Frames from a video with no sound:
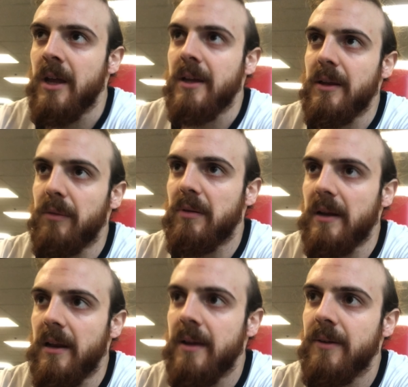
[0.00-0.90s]
it's
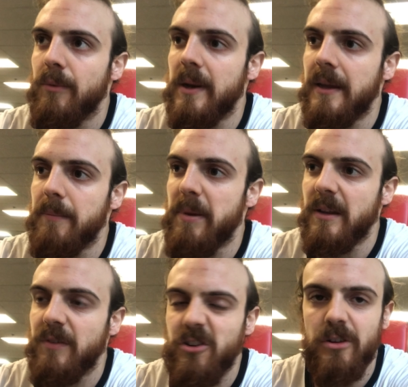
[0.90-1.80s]
still really
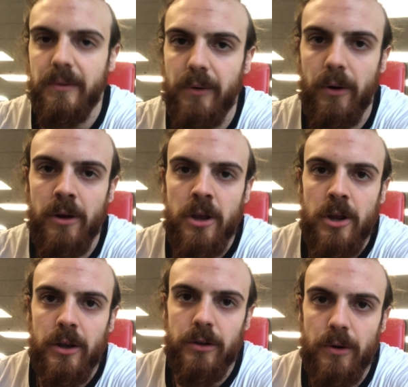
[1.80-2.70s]
beneficial for
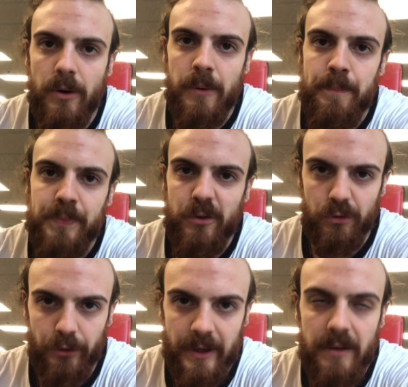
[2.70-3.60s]
your
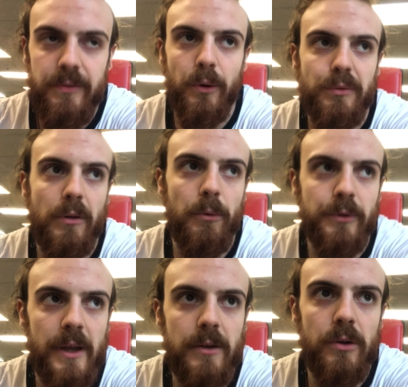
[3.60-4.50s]
shoulder hips, your external
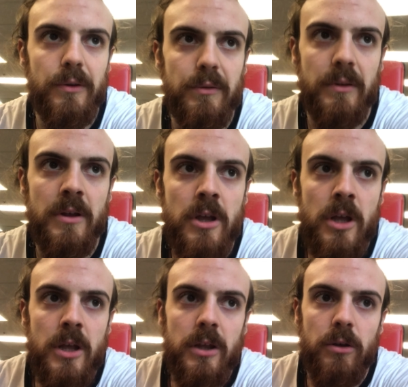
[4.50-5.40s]
rotators,
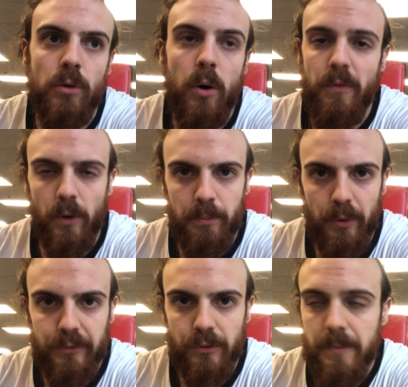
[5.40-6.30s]
and your overall
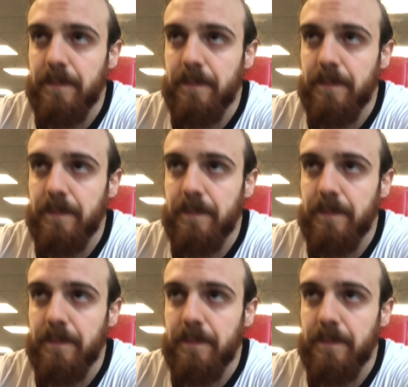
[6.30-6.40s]
posture,